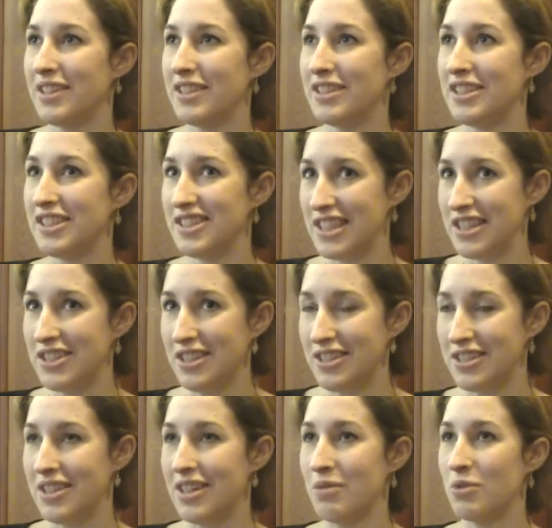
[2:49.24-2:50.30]

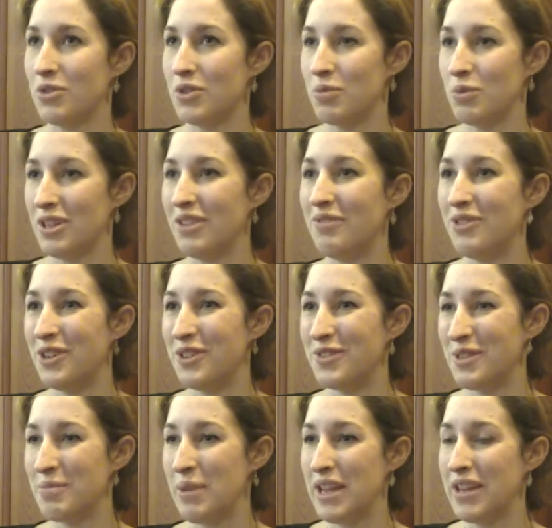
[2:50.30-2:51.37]
decisions that I want to be involved
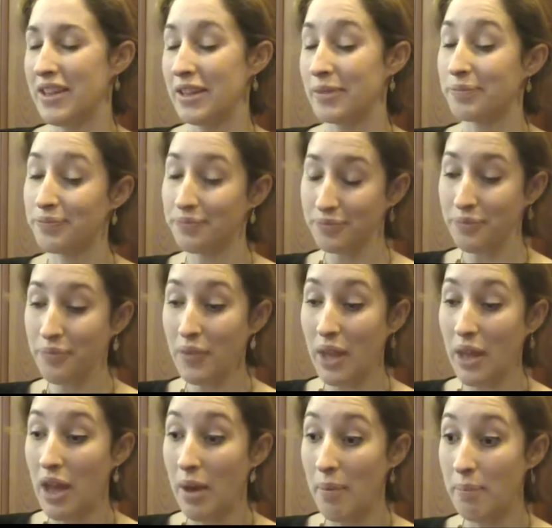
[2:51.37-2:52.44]
in making.
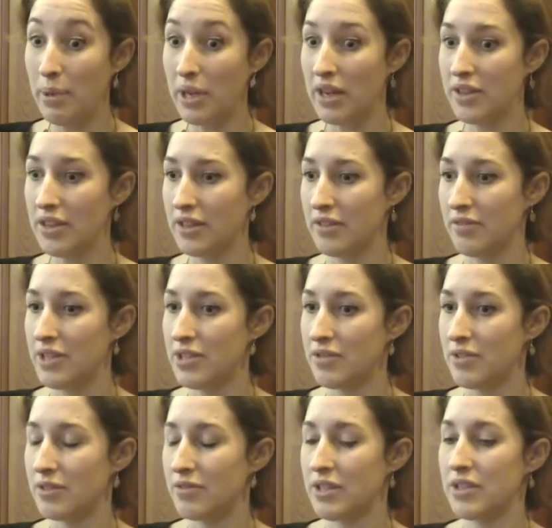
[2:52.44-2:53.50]
But I think there is a
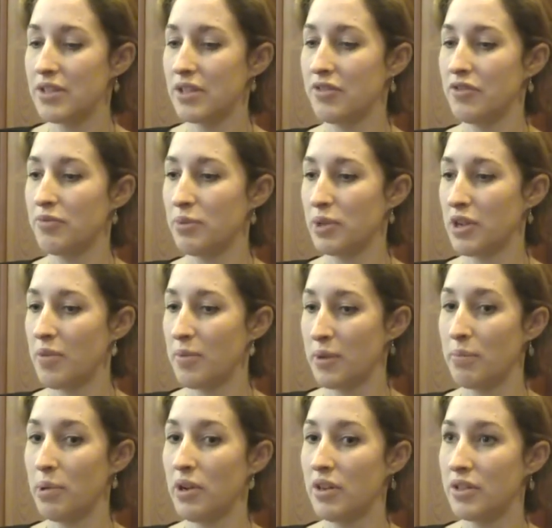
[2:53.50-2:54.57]
real risk of becoming
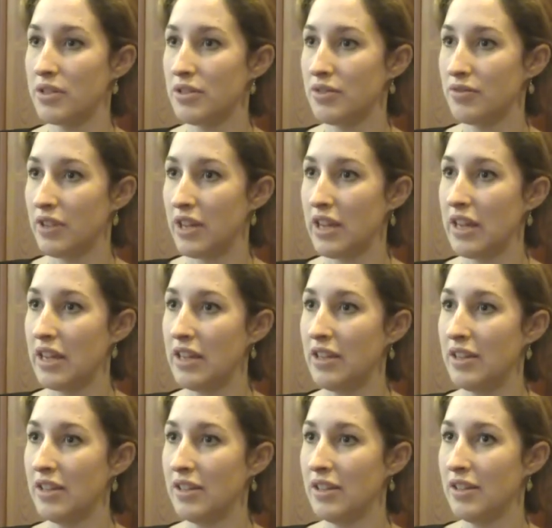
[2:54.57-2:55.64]
part of a
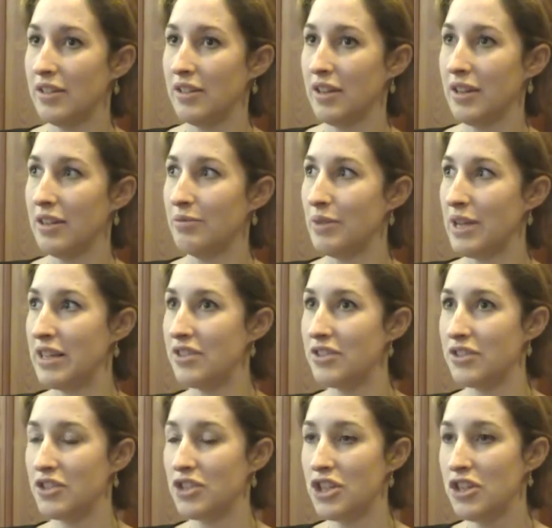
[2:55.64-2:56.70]

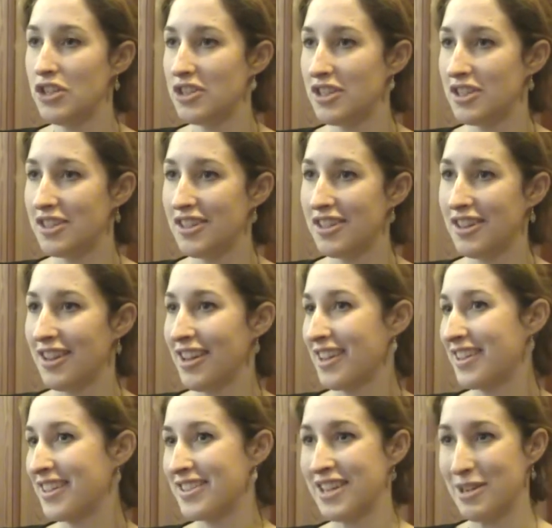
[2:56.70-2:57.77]
institution
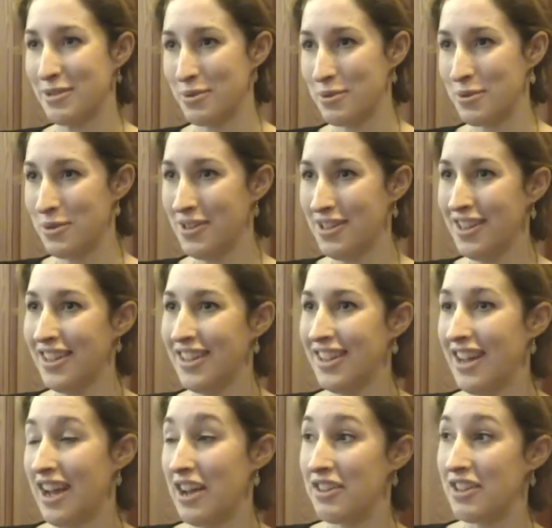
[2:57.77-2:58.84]
like a town hall.
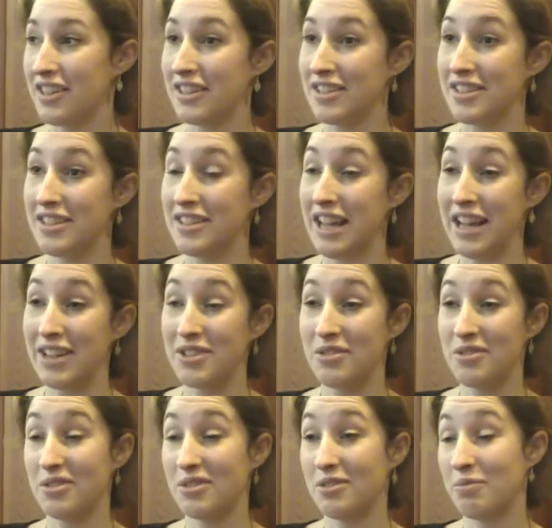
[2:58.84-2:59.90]
I think that's a
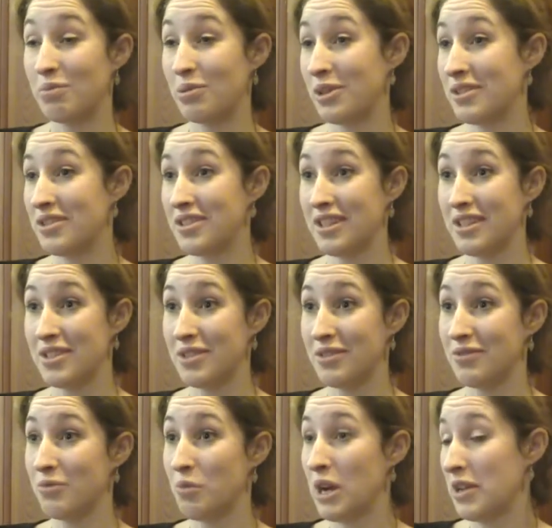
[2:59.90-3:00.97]
natural process
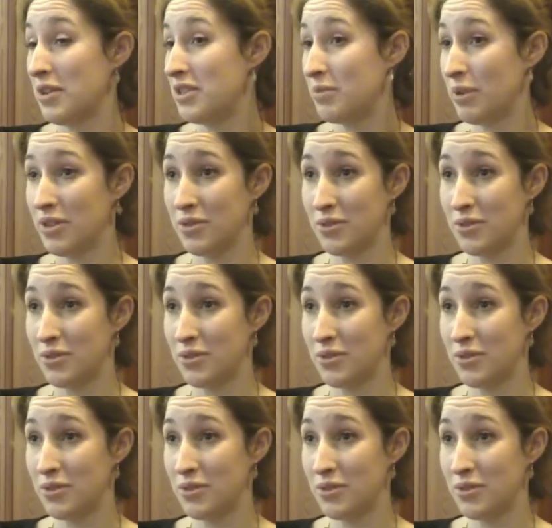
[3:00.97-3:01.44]
of where you spend your